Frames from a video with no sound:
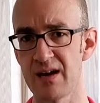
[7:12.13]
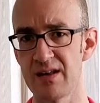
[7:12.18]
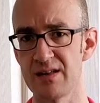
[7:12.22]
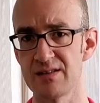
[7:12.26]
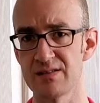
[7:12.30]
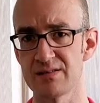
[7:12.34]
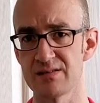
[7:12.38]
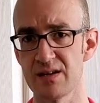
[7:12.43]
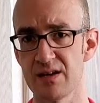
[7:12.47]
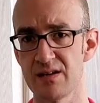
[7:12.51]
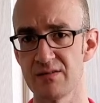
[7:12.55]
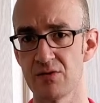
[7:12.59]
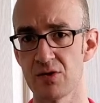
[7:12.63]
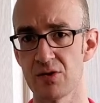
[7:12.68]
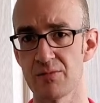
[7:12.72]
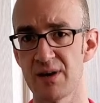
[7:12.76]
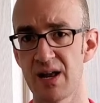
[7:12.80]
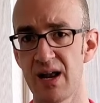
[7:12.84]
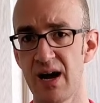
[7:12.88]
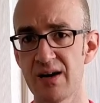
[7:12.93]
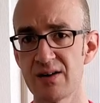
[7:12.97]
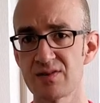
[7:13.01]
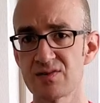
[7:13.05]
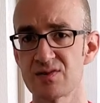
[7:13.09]
is a little bit
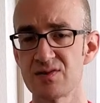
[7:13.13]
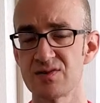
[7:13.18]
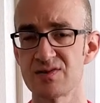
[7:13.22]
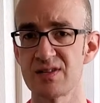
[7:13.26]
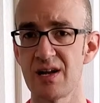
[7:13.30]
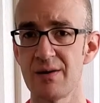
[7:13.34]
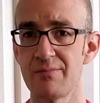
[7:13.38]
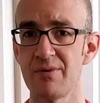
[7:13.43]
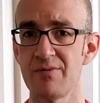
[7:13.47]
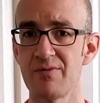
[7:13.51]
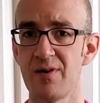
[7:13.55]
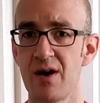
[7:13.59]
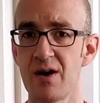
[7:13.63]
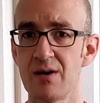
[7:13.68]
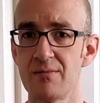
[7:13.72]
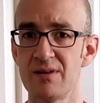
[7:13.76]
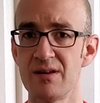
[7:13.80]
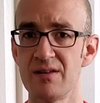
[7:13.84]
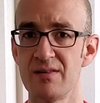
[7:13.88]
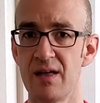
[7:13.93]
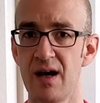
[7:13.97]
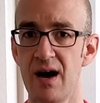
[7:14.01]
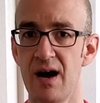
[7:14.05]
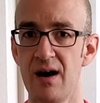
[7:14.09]
extra step of
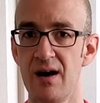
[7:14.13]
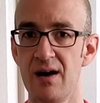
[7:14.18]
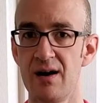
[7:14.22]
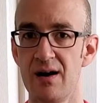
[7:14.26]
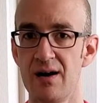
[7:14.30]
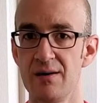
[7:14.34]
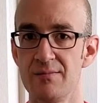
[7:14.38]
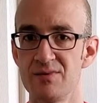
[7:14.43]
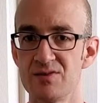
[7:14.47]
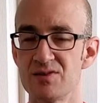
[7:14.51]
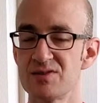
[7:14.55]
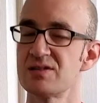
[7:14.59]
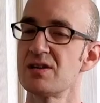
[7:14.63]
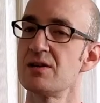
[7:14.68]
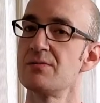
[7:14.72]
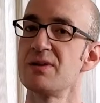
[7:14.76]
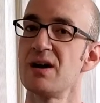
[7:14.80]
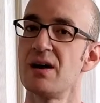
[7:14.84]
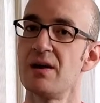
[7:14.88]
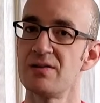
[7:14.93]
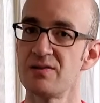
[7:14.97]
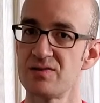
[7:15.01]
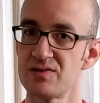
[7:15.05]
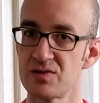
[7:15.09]
harmony that is just going to be
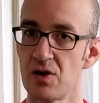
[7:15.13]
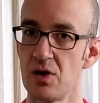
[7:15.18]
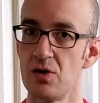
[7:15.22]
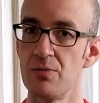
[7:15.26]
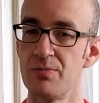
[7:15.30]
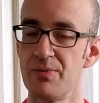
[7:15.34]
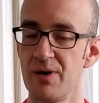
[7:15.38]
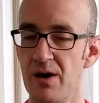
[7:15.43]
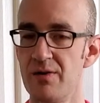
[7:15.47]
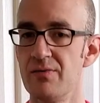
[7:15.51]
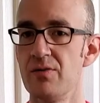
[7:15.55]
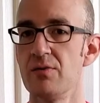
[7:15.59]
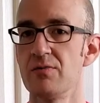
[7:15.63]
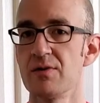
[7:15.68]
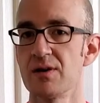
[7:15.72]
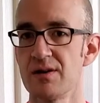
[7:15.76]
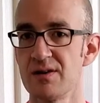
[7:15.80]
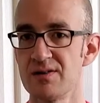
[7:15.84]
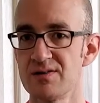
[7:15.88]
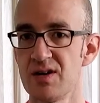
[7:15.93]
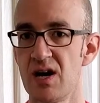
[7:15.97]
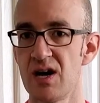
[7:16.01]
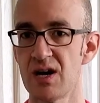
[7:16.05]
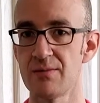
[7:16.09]
on the scope of what we're going
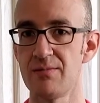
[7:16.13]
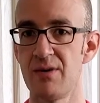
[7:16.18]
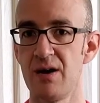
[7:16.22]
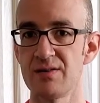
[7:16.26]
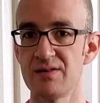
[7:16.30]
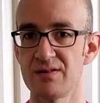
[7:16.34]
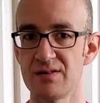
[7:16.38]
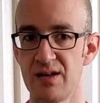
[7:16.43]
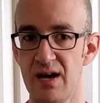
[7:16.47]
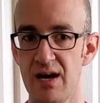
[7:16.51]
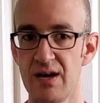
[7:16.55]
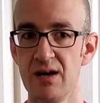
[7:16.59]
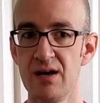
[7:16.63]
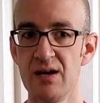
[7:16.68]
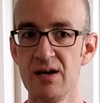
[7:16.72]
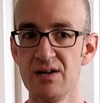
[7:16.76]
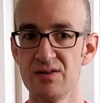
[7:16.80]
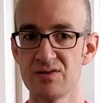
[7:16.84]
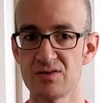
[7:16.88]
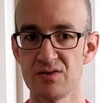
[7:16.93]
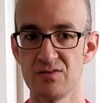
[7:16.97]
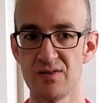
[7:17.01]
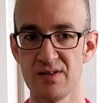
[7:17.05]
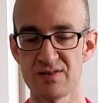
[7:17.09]
to talk about today.
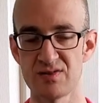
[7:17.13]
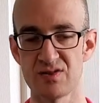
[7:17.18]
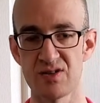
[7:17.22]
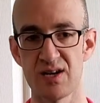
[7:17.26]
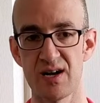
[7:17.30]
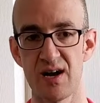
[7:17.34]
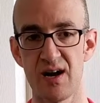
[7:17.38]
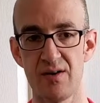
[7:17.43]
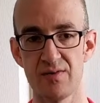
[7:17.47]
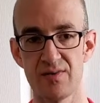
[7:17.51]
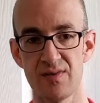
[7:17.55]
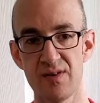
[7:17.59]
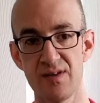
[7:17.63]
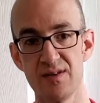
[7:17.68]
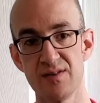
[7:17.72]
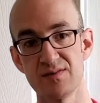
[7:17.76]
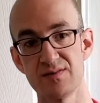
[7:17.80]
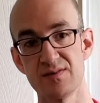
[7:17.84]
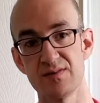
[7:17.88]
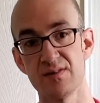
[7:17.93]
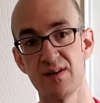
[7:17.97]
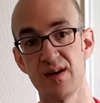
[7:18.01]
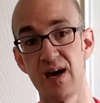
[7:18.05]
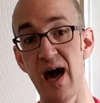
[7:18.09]
So let's check out
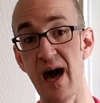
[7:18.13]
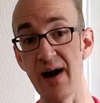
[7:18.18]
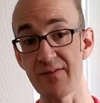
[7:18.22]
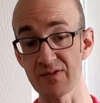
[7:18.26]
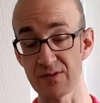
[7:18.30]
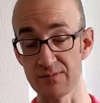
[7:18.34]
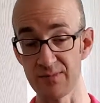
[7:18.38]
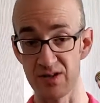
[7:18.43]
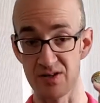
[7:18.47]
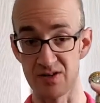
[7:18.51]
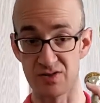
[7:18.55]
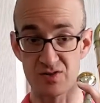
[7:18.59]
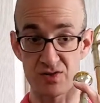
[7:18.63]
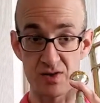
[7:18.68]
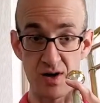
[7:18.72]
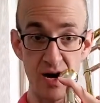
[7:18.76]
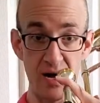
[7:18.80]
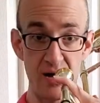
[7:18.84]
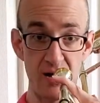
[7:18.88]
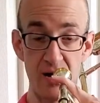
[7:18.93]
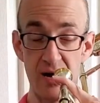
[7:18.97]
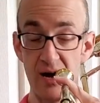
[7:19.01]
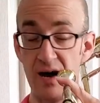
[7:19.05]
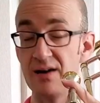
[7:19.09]
this half diminished
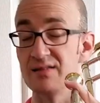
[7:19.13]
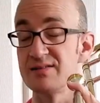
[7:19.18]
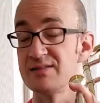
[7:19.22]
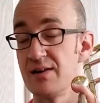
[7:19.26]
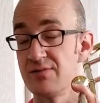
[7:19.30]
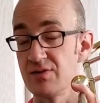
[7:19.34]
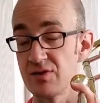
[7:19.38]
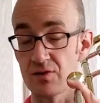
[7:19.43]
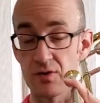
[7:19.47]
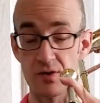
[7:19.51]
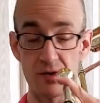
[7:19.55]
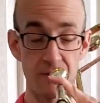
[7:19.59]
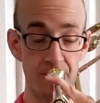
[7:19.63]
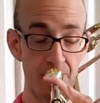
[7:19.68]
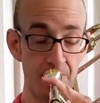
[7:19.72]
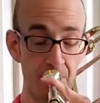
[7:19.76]
7th chord.